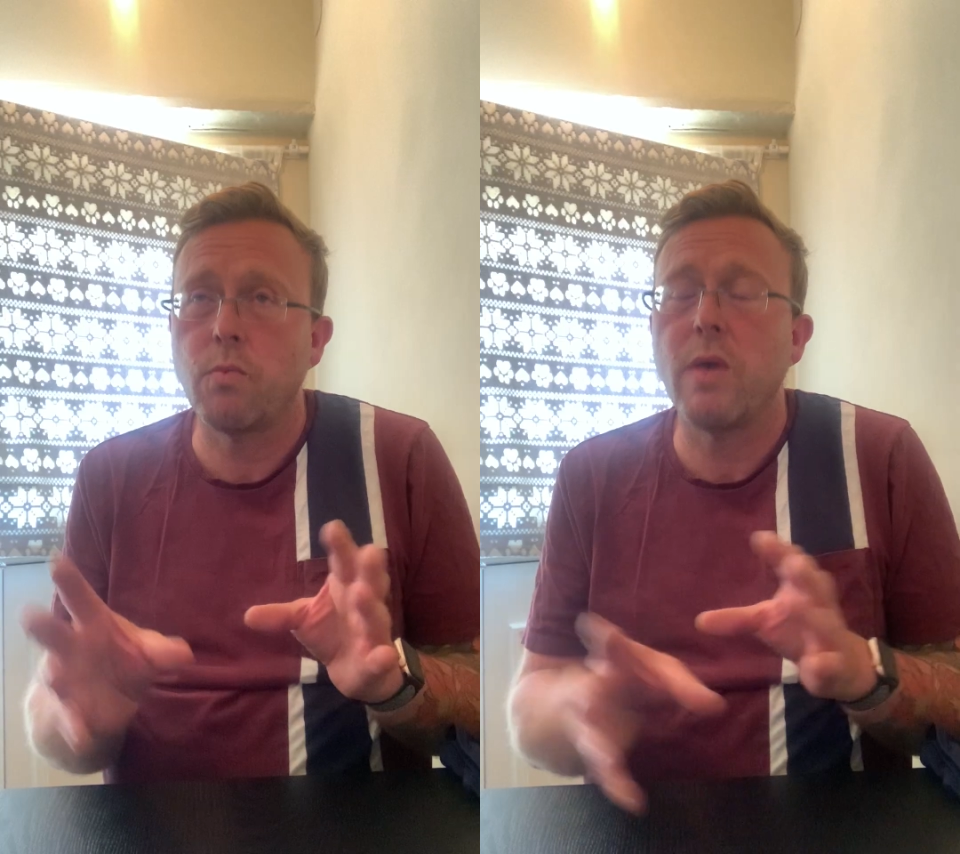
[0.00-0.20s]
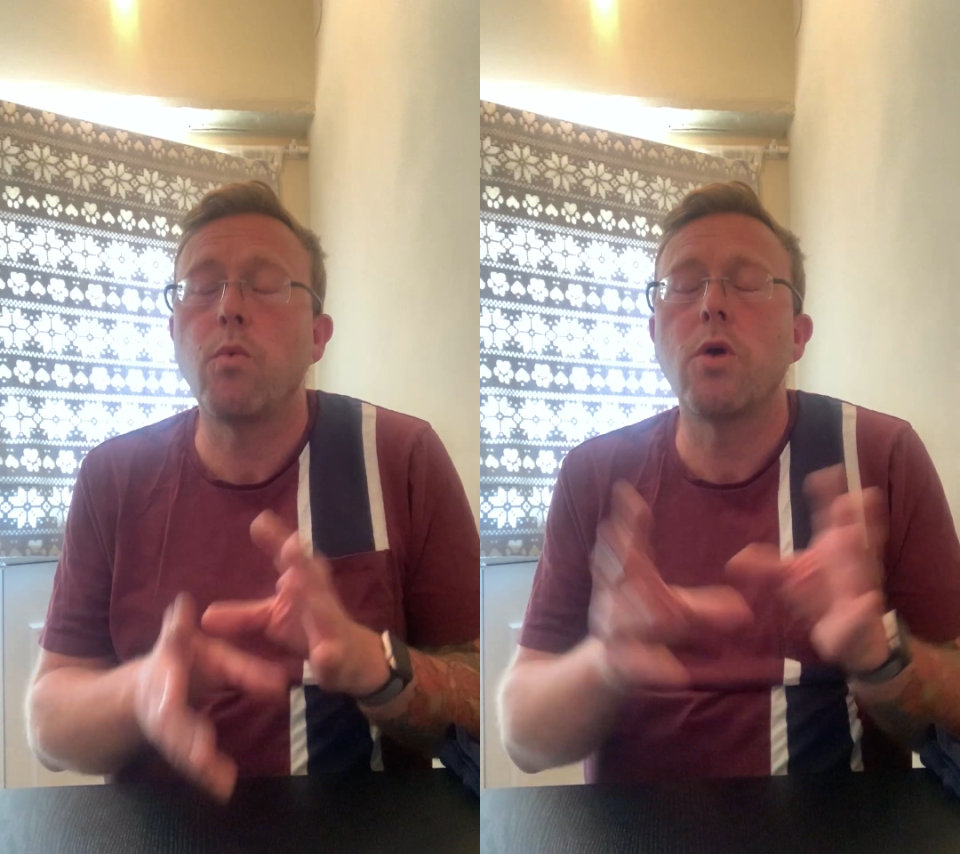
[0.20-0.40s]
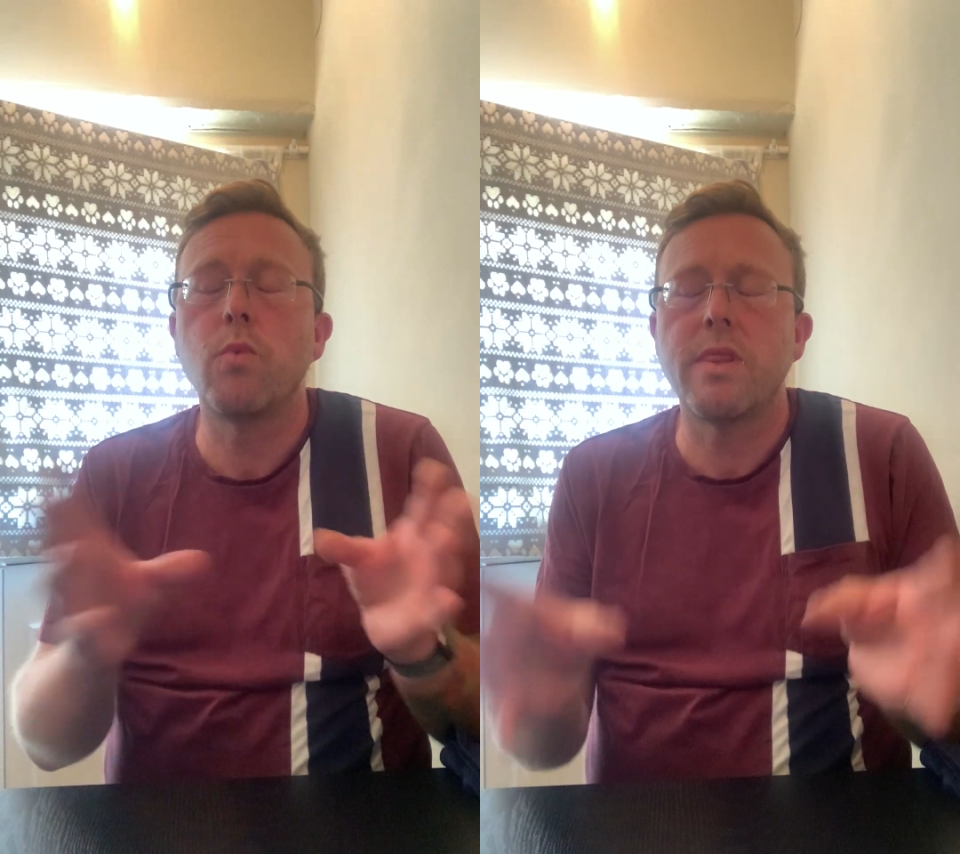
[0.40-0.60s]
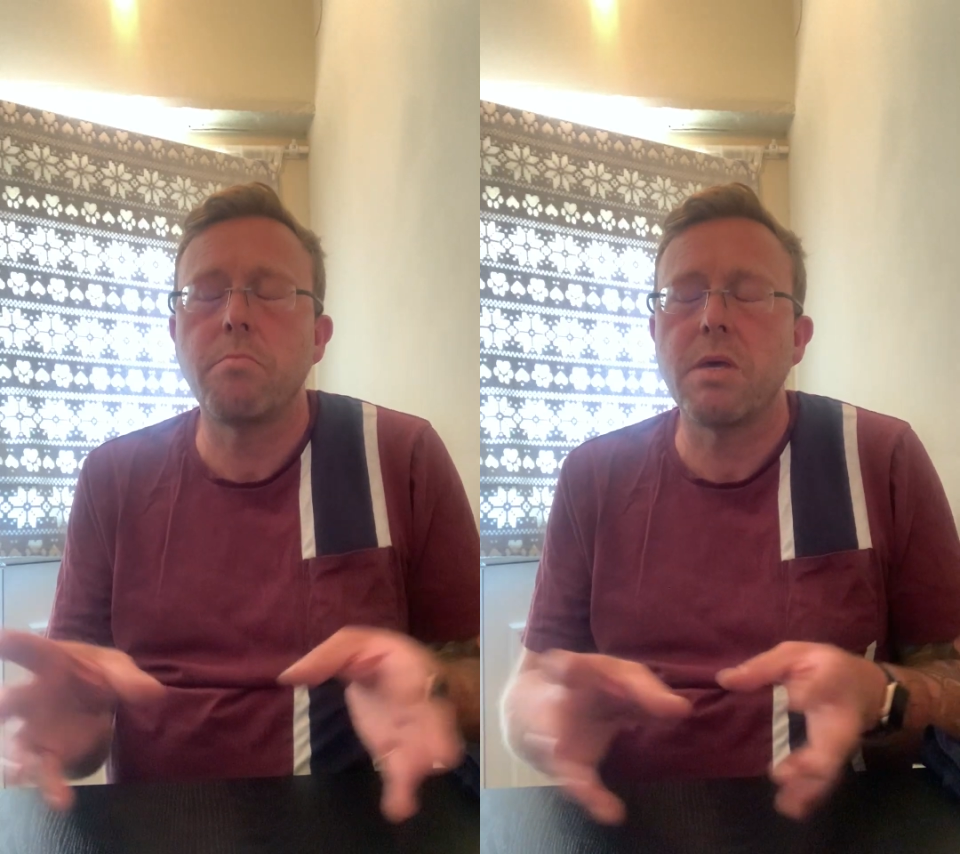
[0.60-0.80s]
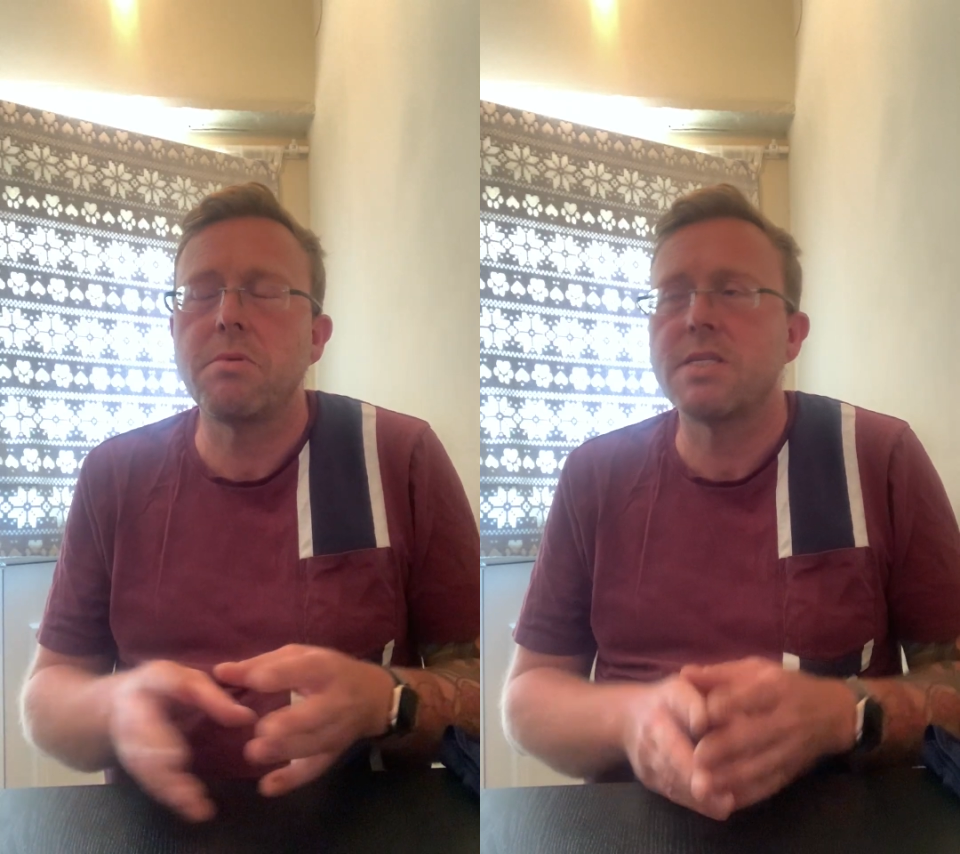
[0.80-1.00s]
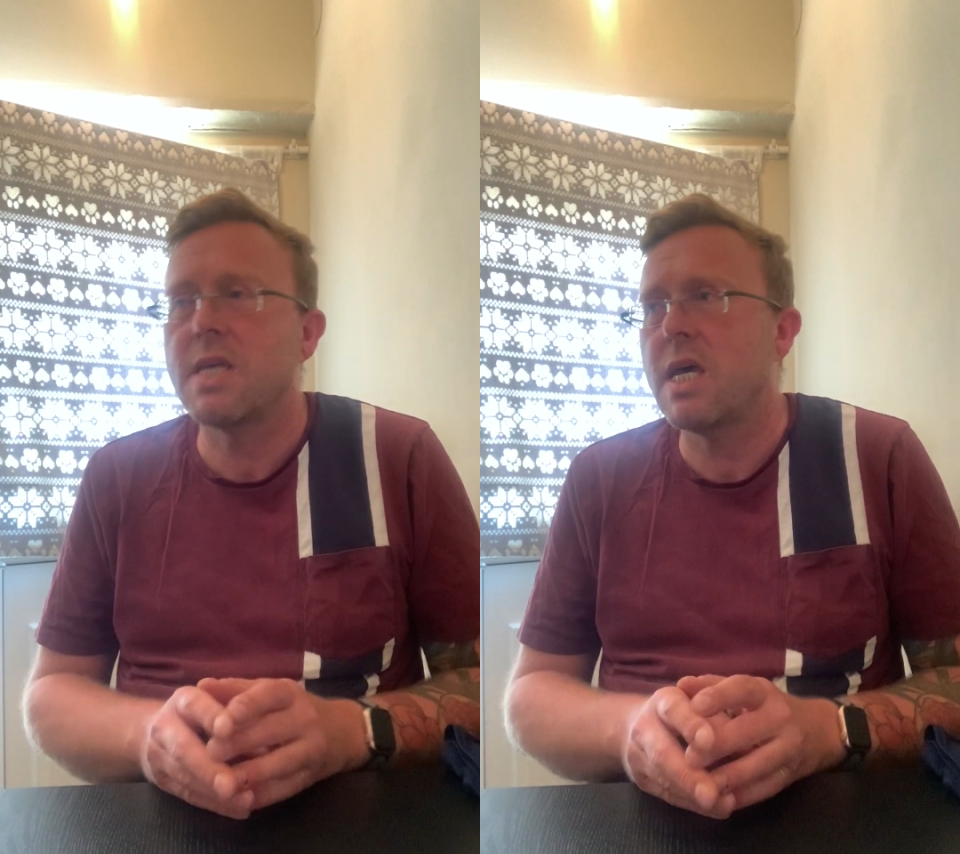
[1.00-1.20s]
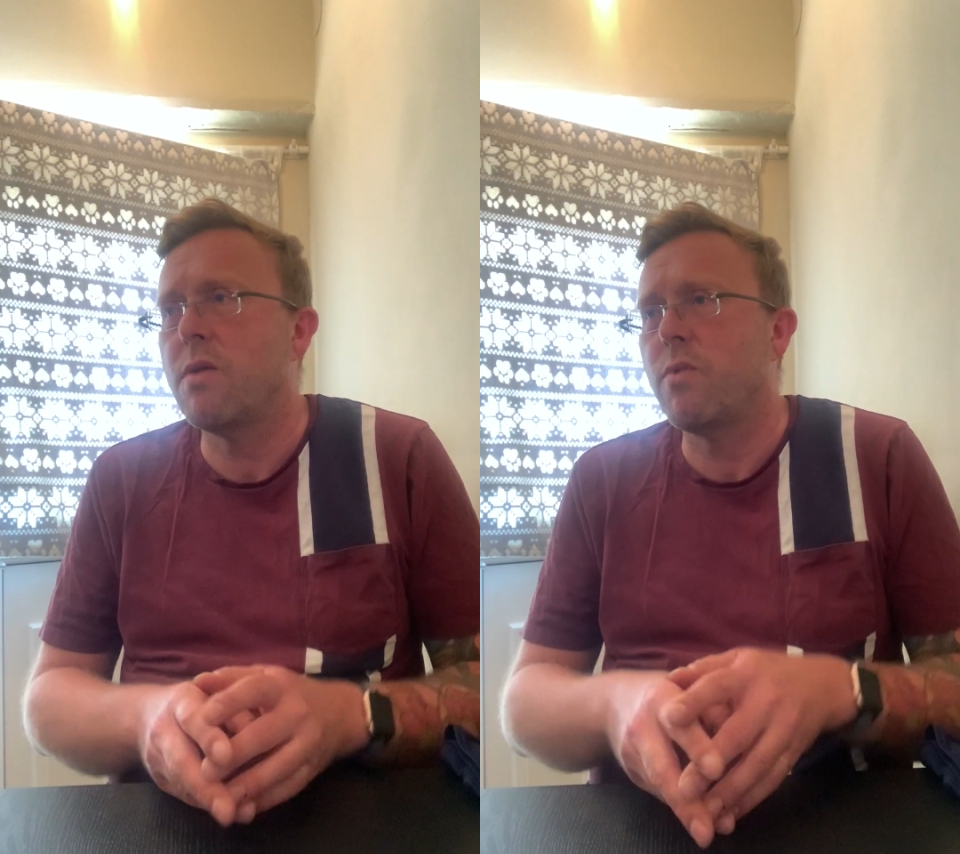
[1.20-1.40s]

We work with the BBC.